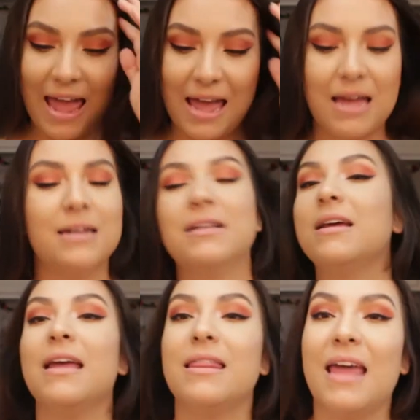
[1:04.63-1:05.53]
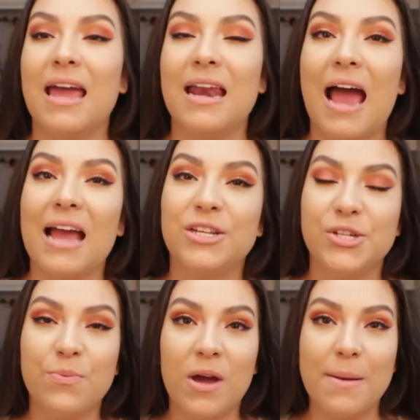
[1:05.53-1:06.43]
And then I
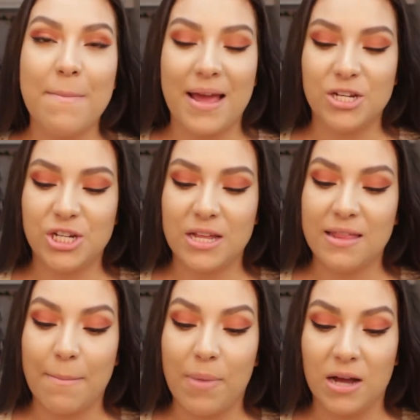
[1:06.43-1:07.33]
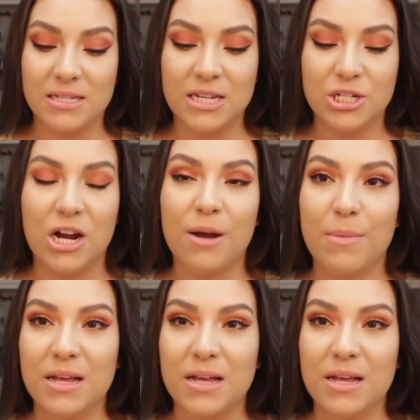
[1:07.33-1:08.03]
do want to mention that BoxyCharm